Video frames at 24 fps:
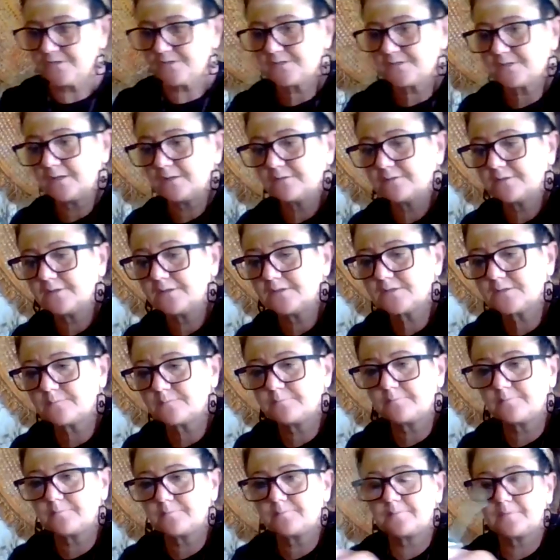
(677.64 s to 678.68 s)
done this
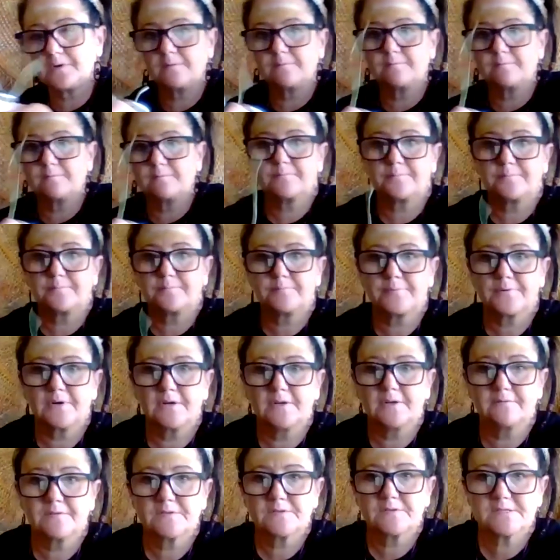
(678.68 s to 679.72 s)

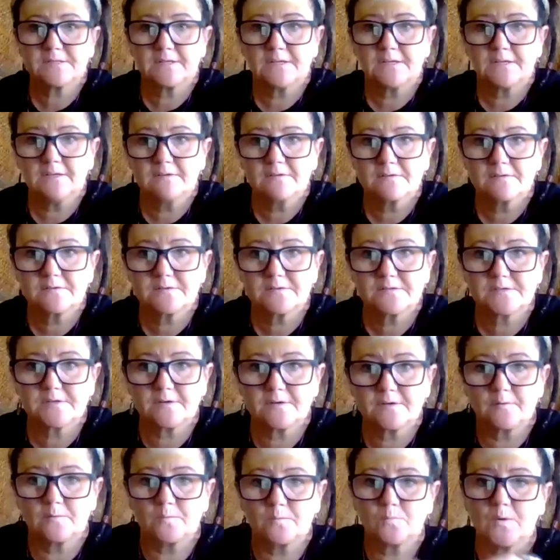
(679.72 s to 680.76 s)
previously. So
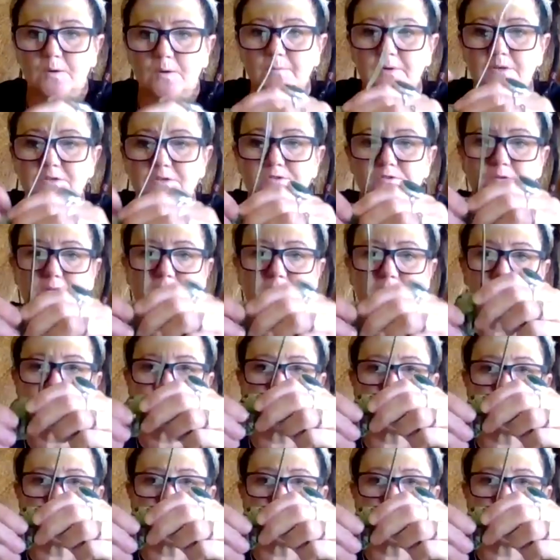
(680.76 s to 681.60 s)
when we do get to the